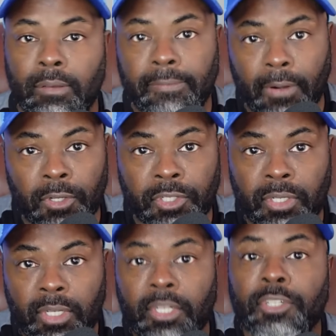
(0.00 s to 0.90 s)
First,
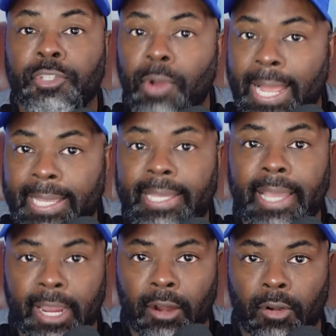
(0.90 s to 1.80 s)
tracking
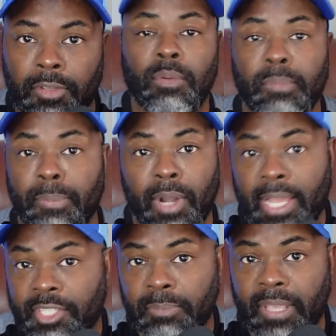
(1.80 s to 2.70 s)
errors. Remember,
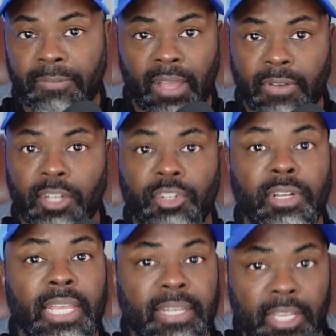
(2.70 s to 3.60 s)
S&P 500
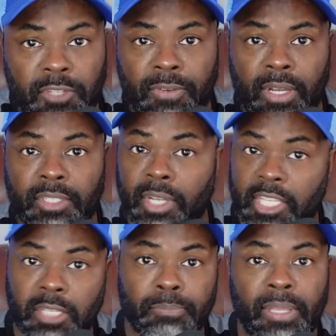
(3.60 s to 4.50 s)
index funds and
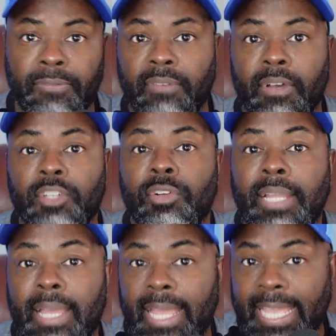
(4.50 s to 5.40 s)
S&P 500
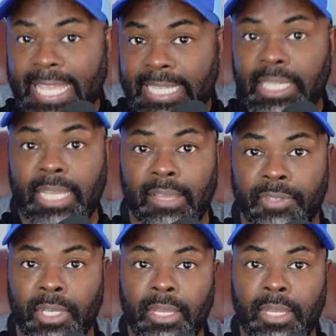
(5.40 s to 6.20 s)
ETFs